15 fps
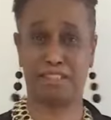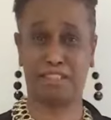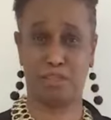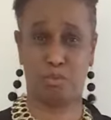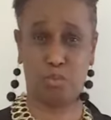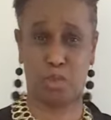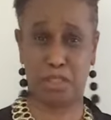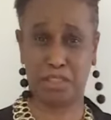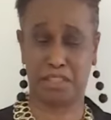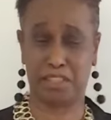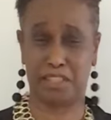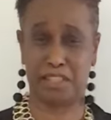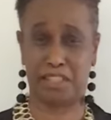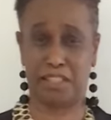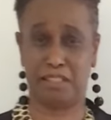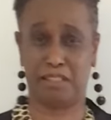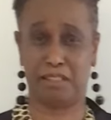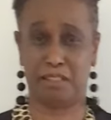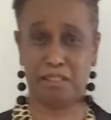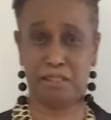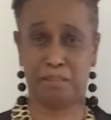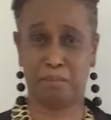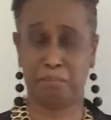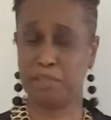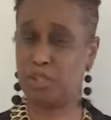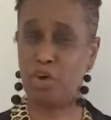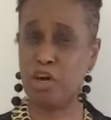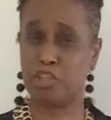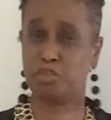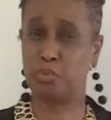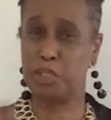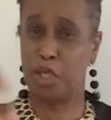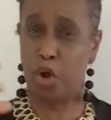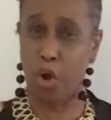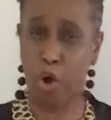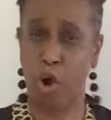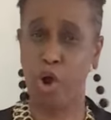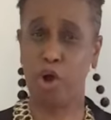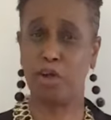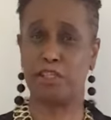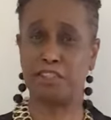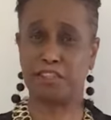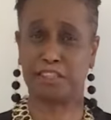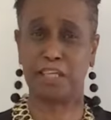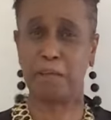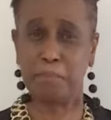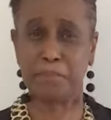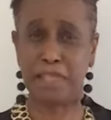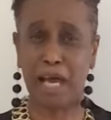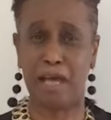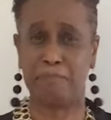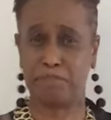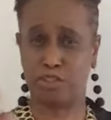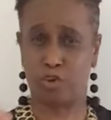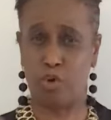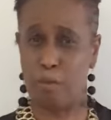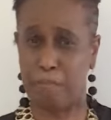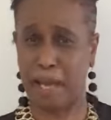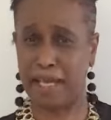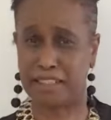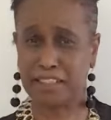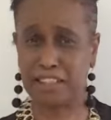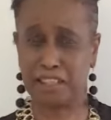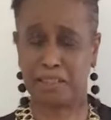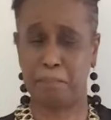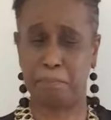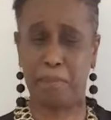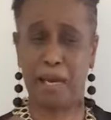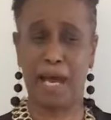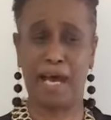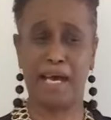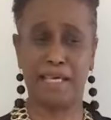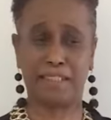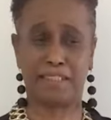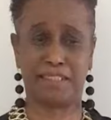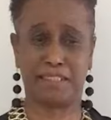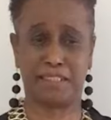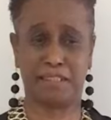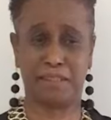someone today because we all sometimes go back to the past.